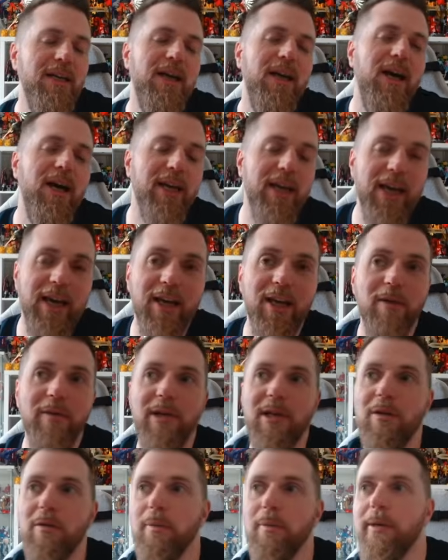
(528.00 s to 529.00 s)
again,
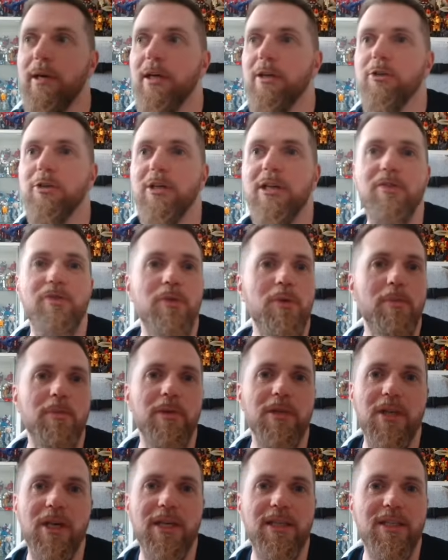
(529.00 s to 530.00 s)
going into a part of
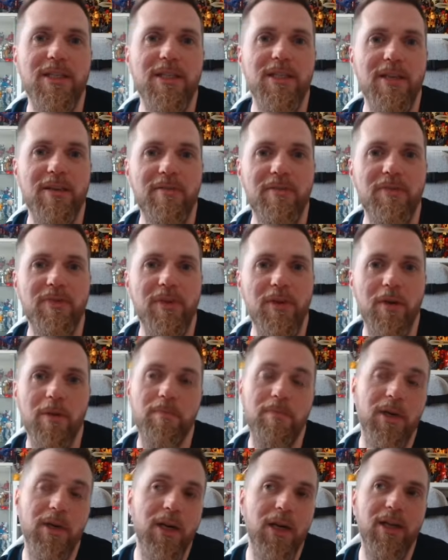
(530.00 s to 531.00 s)
Transformers that I just didn't follow.
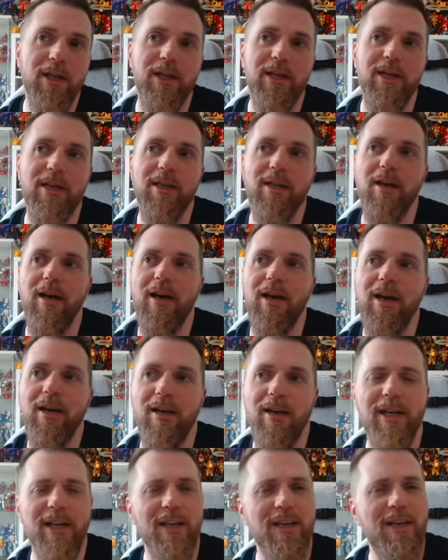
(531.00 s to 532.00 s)
But I
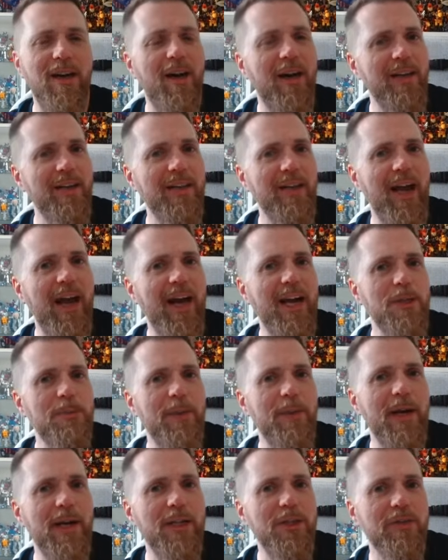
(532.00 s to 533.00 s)
like kind of the hatch
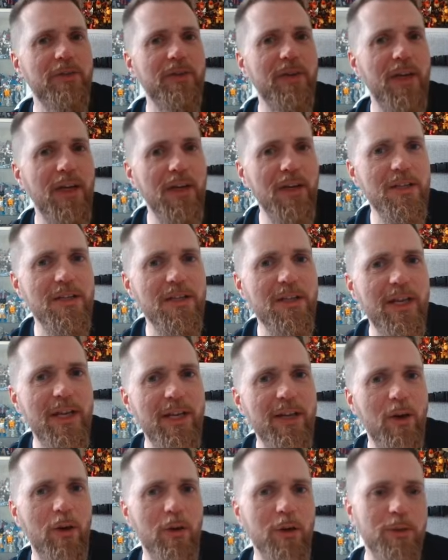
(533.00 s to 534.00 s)
patch of colours
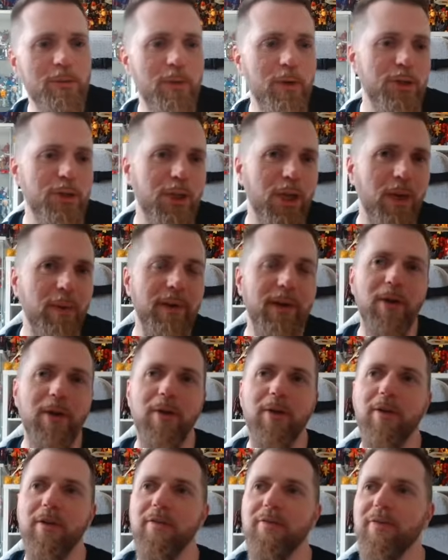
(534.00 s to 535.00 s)
there, the hodgepodge going
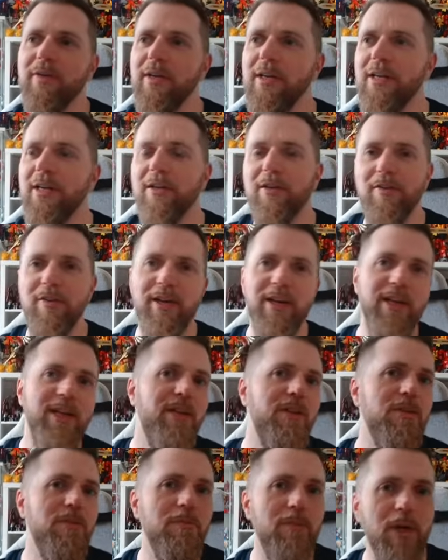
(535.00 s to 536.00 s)
on of
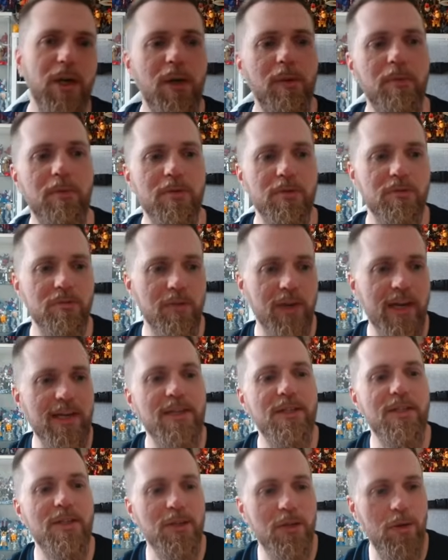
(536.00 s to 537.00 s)
greens and purples and
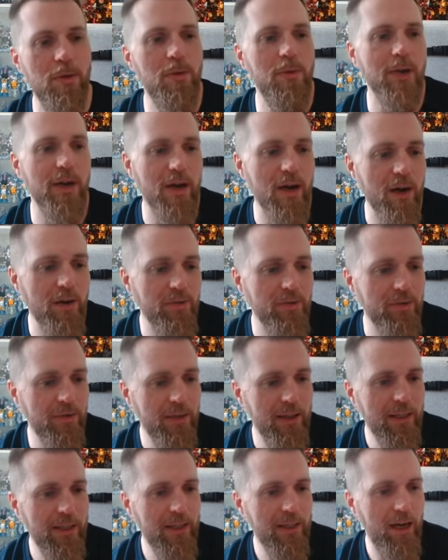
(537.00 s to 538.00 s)
reds. It's cool enough.
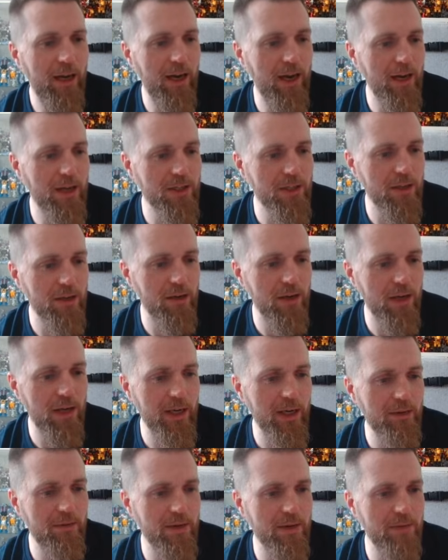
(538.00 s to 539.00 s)
So
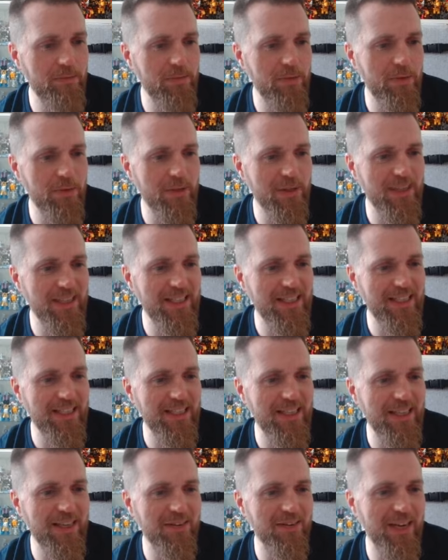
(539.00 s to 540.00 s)
I am going to put this
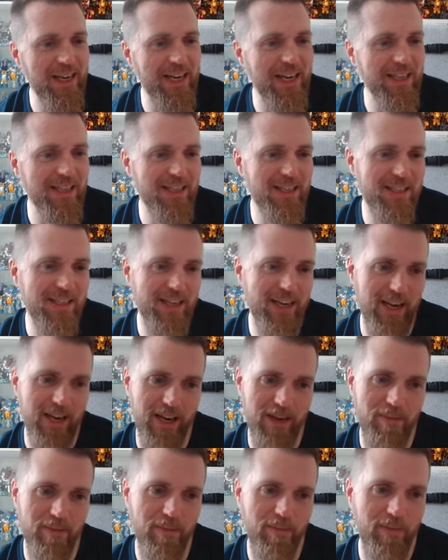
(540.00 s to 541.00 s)
down at
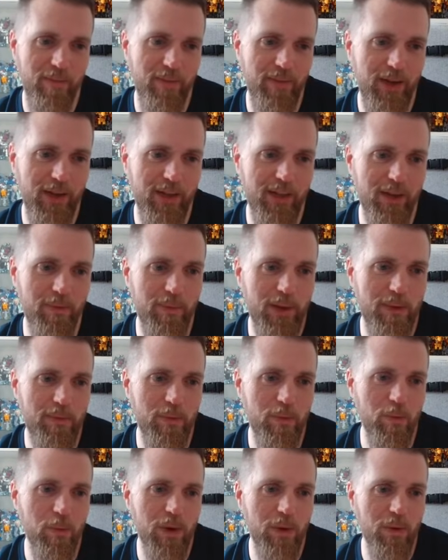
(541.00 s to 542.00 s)
C. I think
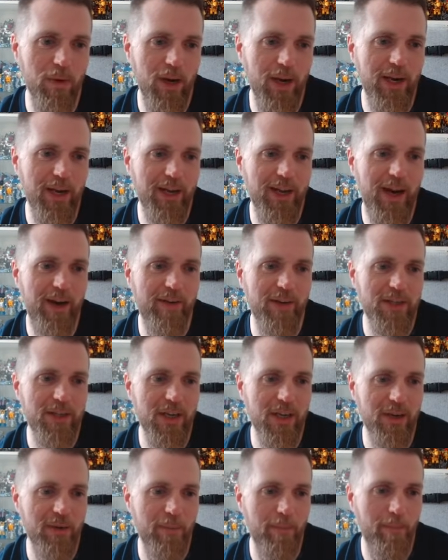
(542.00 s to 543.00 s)
people will like the
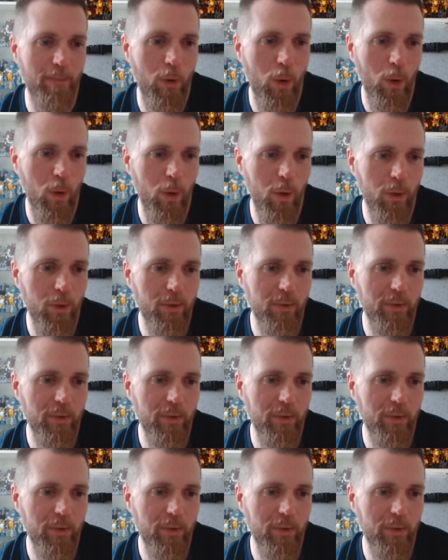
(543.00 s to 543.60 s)
character more